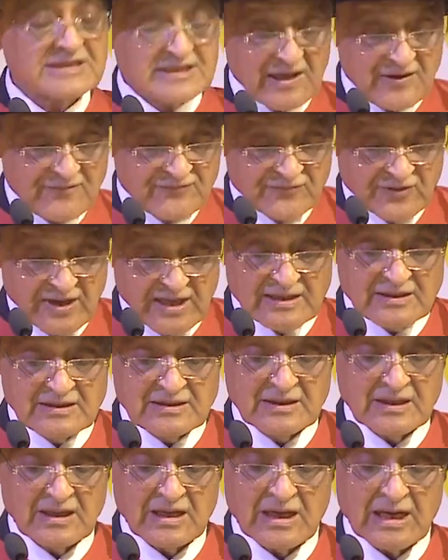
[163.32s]
same
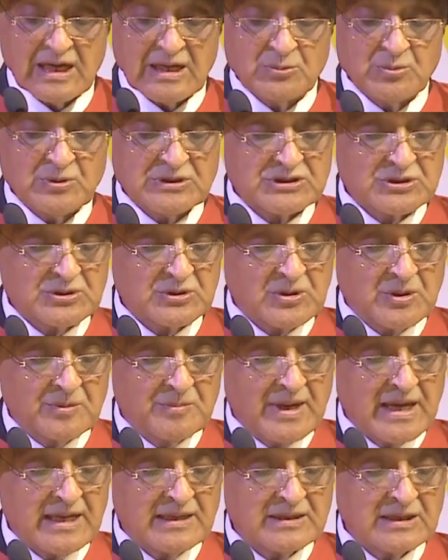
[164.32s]
vein, I wish to
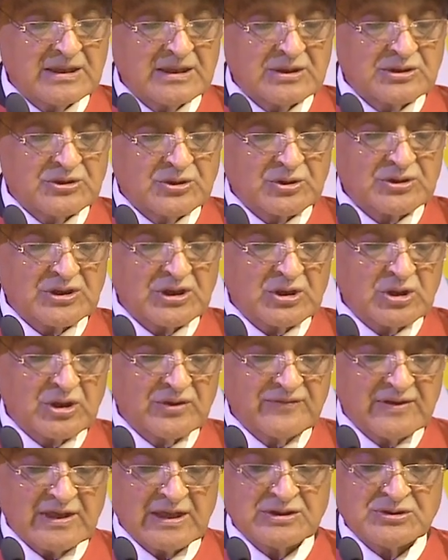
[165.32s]
commend Dr.
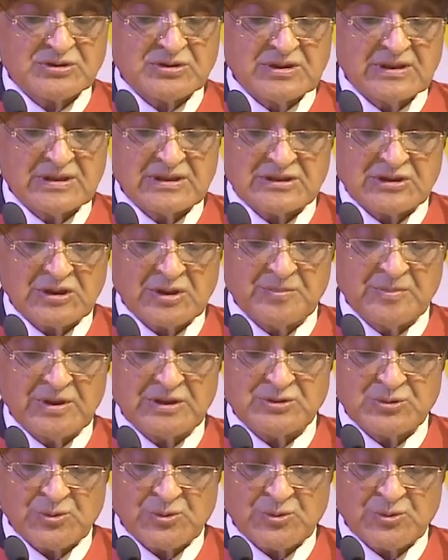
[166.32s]
Kaviraj Sharma